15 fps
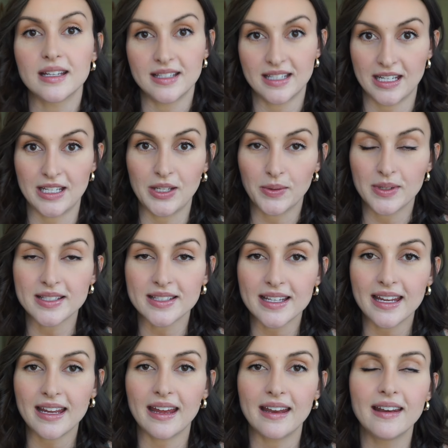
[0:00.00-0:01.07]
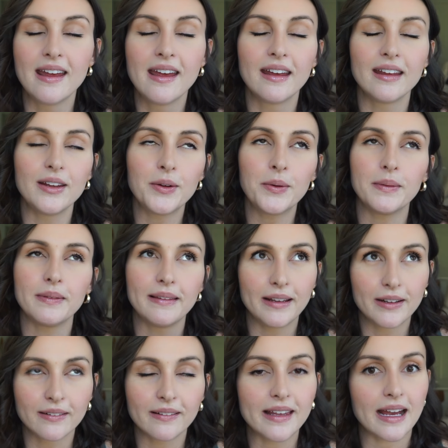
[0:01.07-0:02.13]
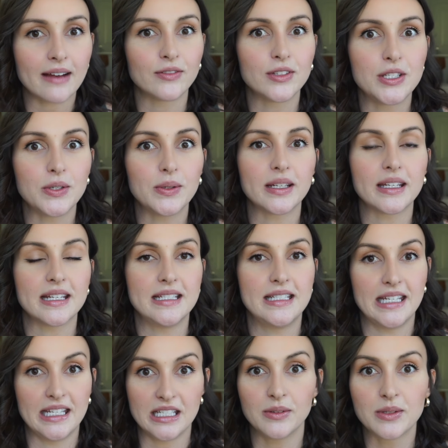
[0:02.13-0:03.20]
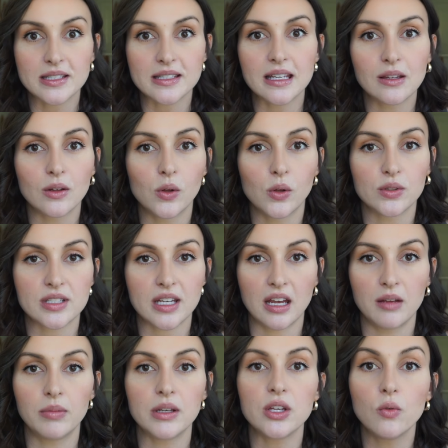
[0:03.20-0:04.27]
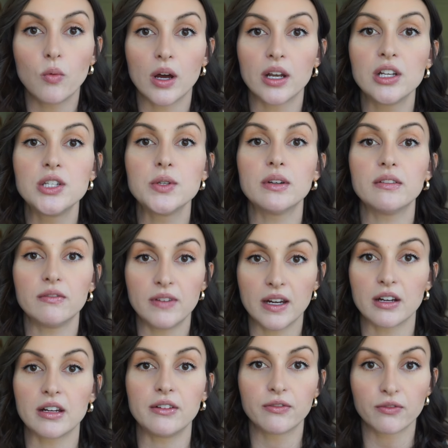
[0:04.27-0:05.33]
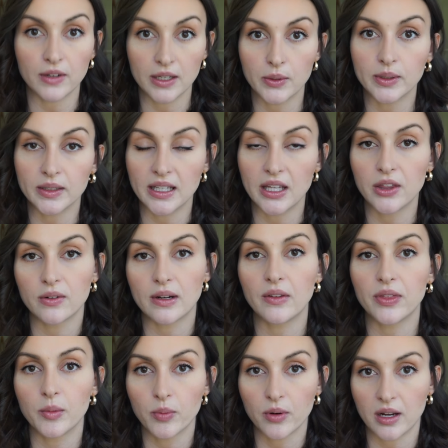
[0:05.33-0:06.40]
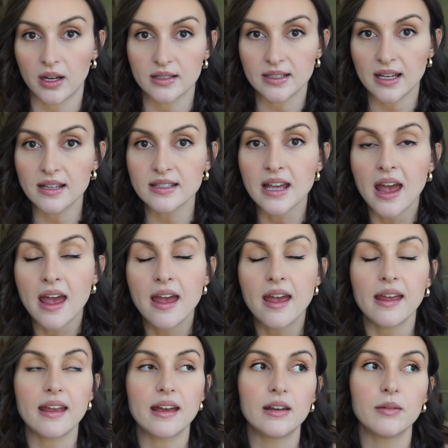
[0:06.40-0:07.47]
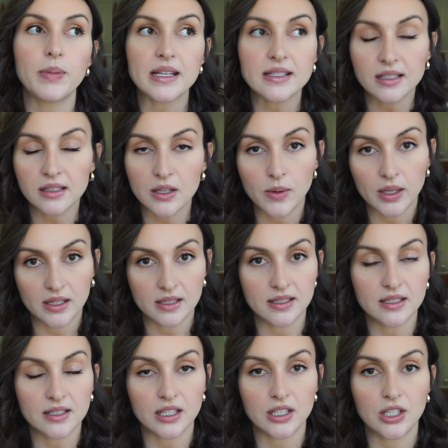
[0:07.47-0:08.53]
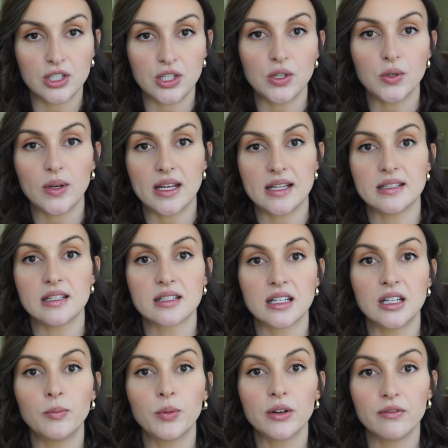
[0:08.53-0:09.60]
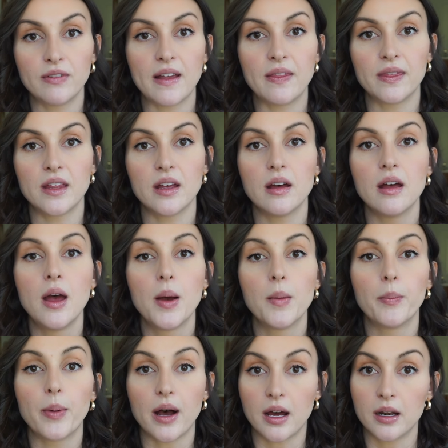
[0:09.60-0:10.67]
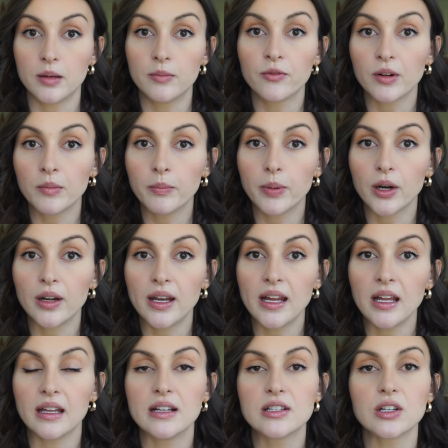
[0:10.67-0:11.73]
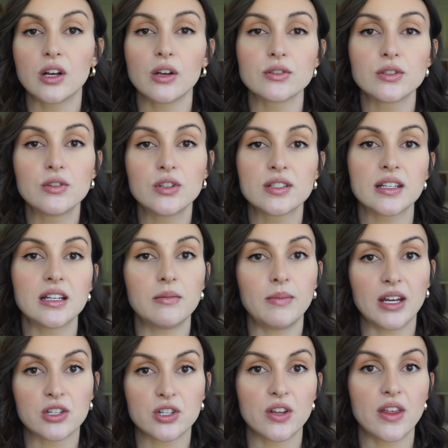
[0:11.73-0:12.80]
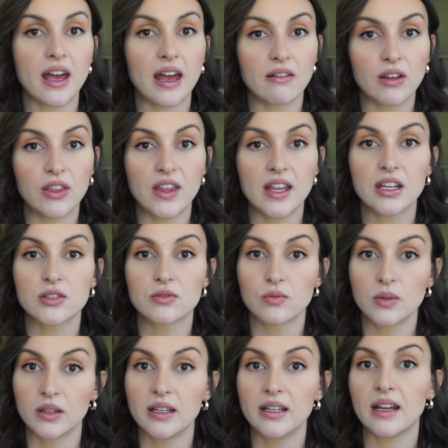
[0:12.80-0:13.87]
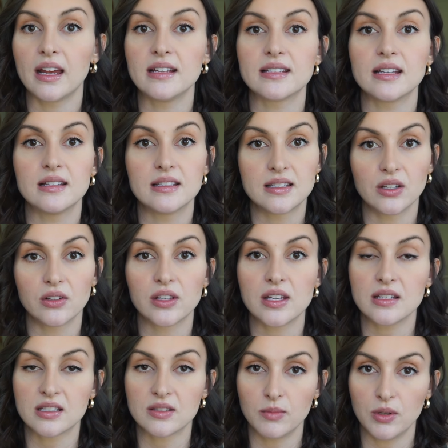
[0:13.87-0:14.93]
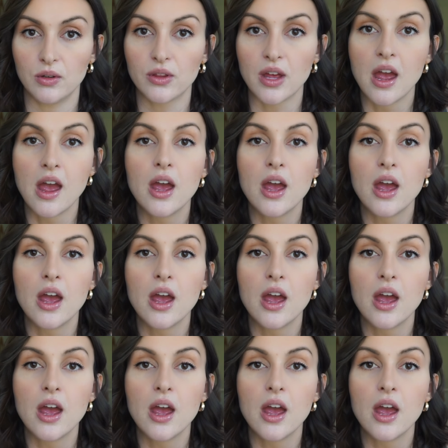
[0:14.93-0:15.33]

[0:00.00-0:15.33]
continuously, and you don't literally have to do it continuously the whole time, but you want to do it very frequently throughout the process. And basically what this is going to do is it's going to prevent the bottom from burning, and it's also just going to make sure that everything is really nice and silky smooth.